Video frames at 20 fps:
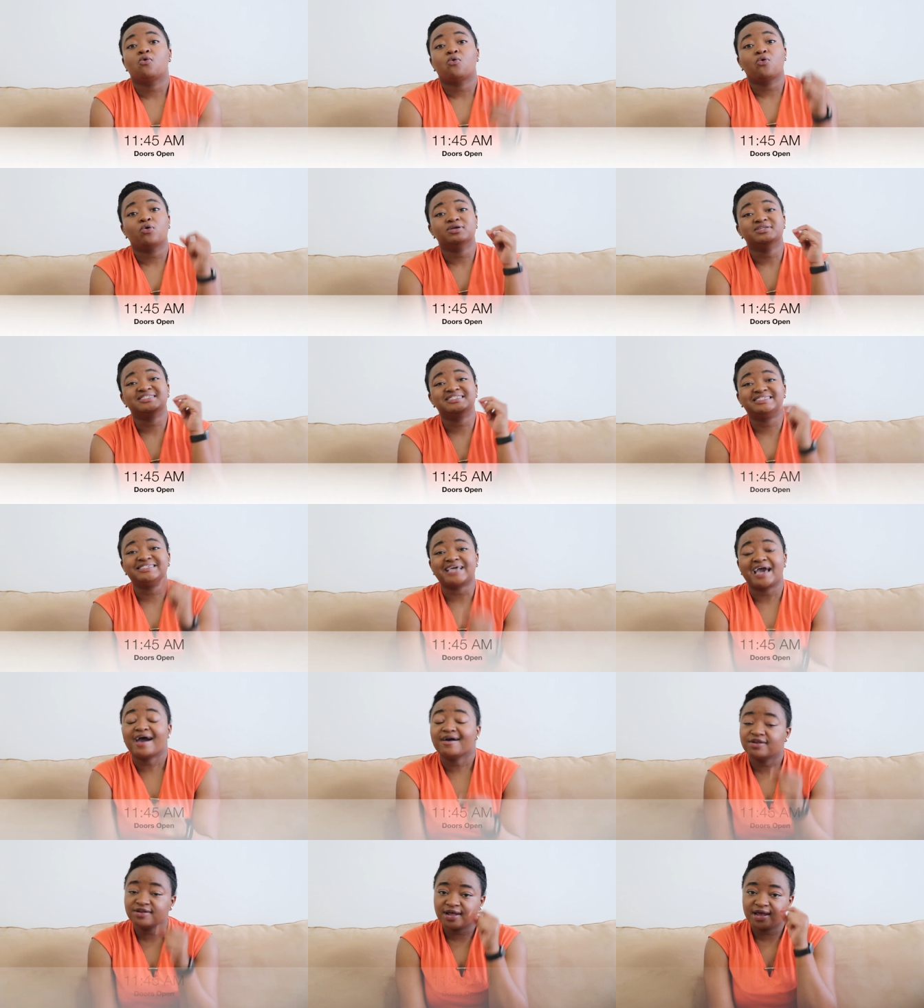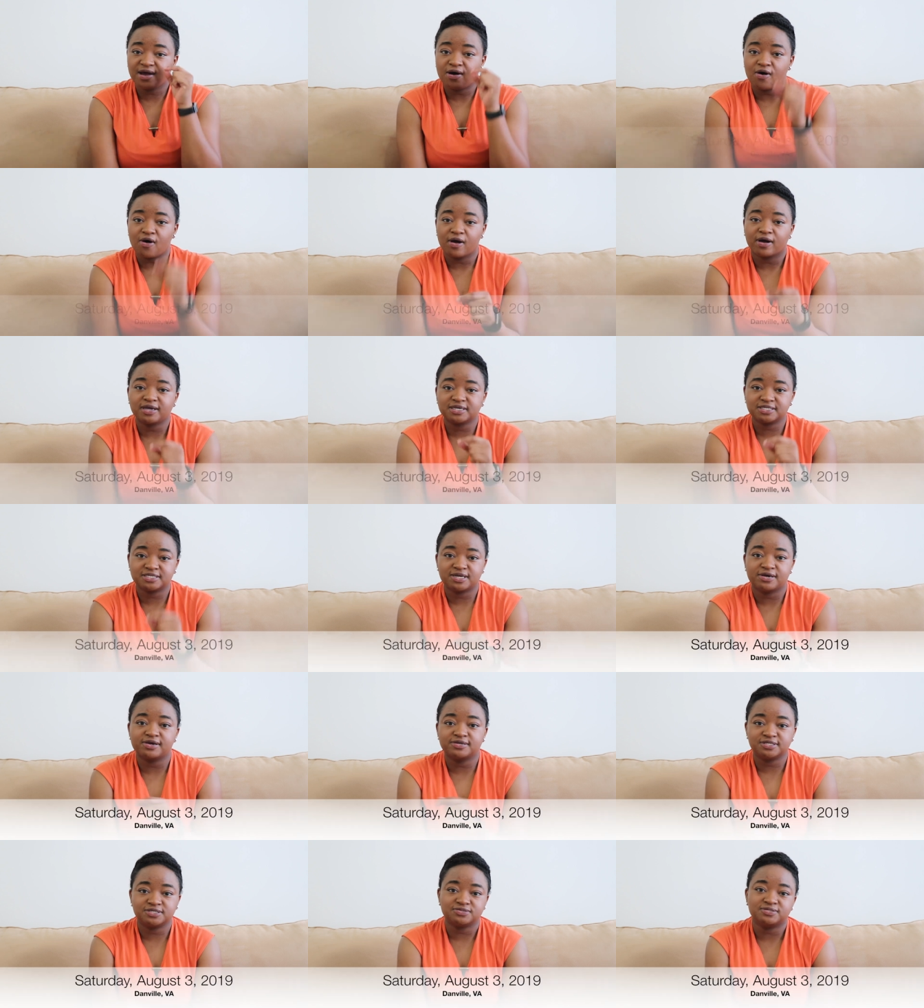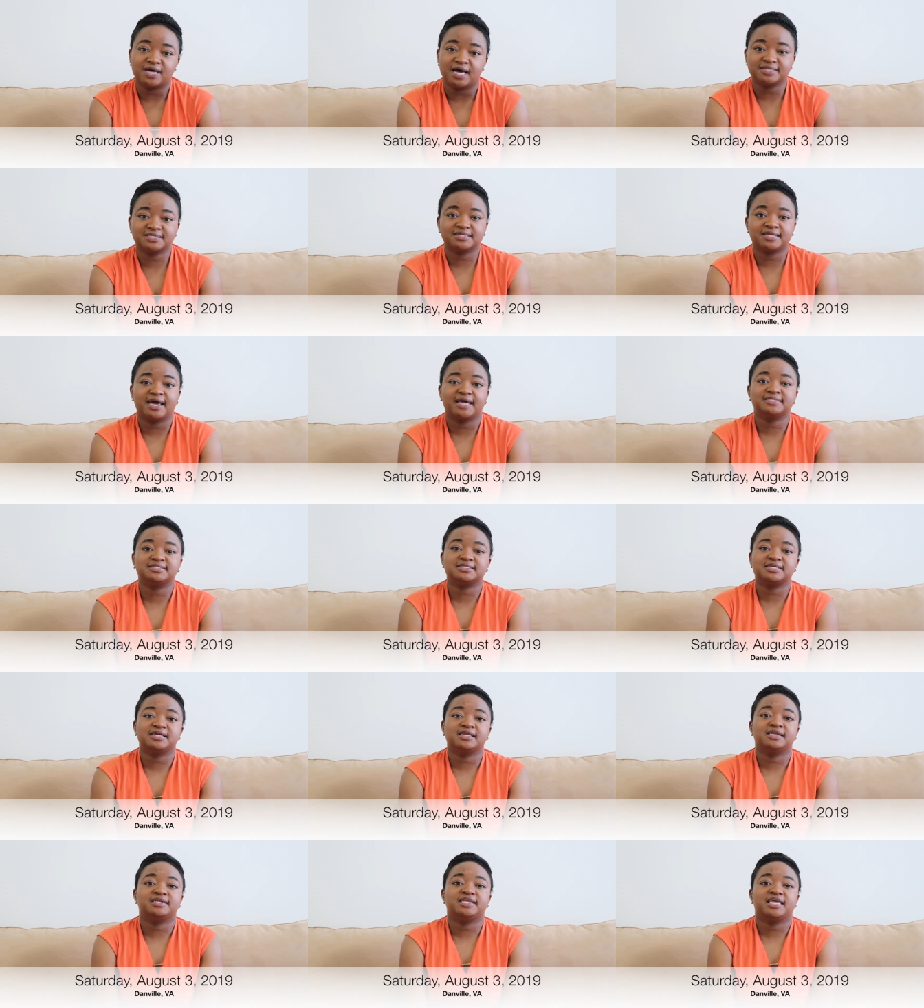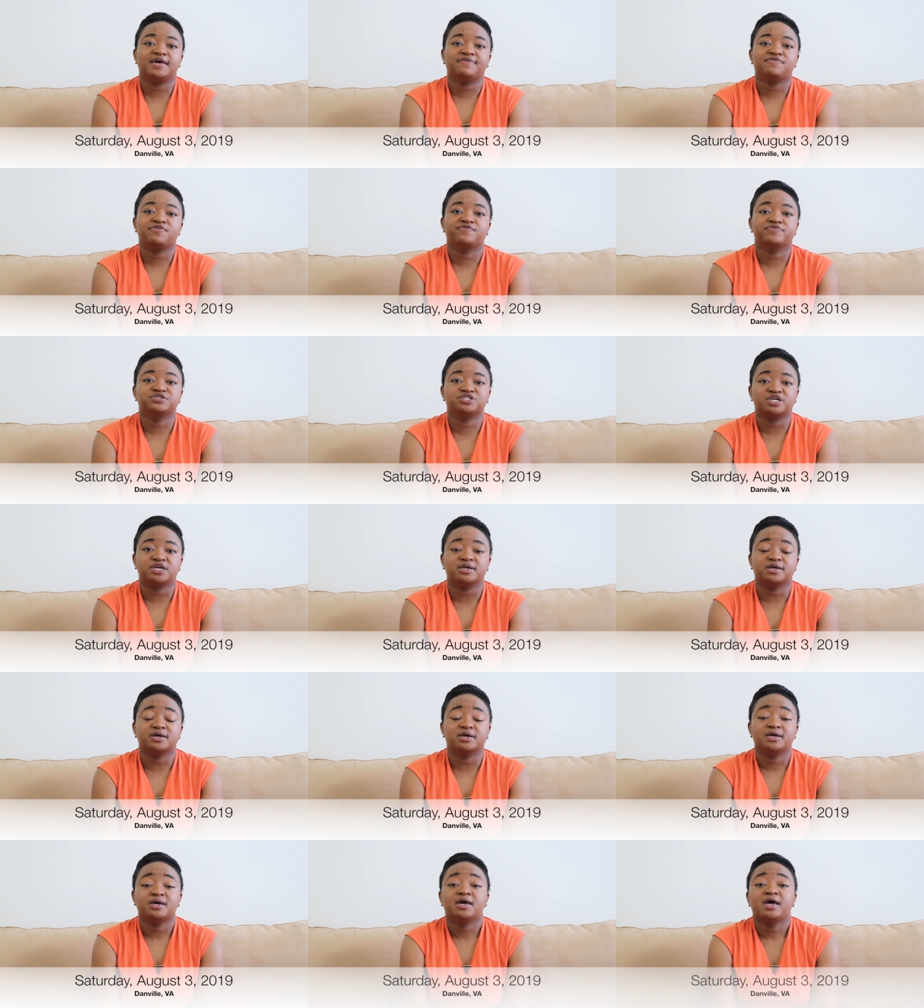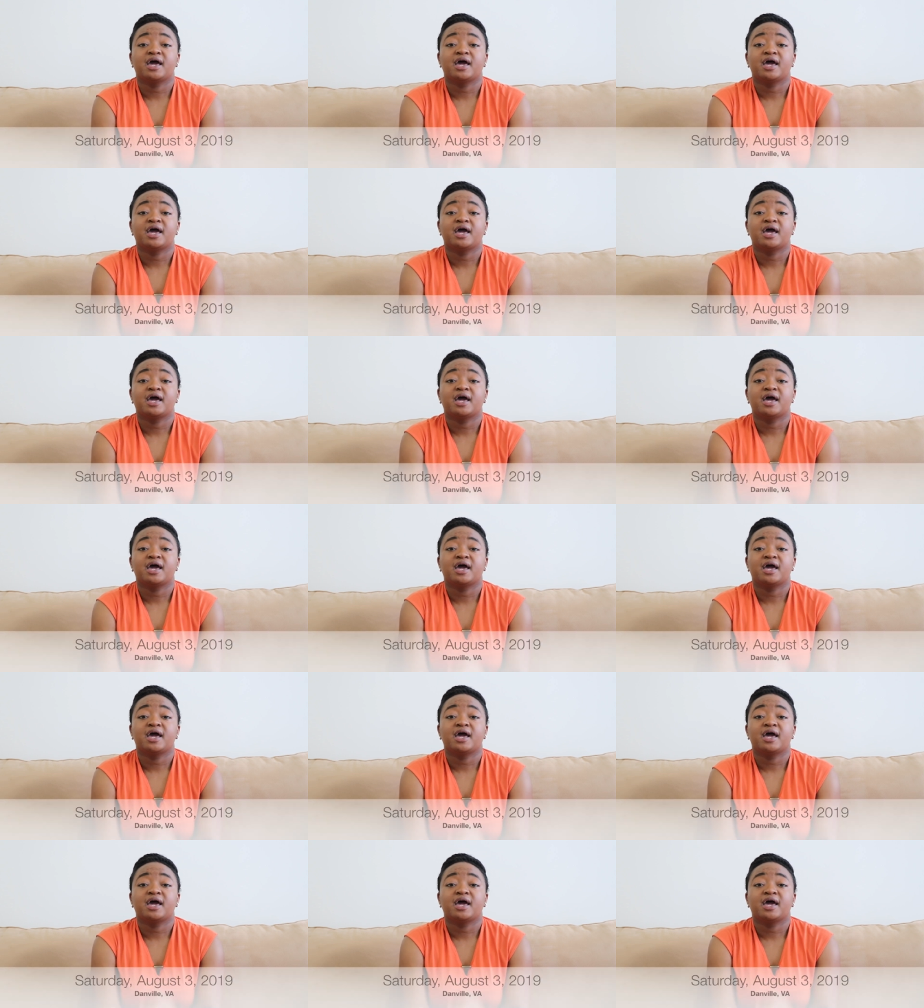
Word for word: on Saturday, August 3rd, 2019 in Danville, Virginia.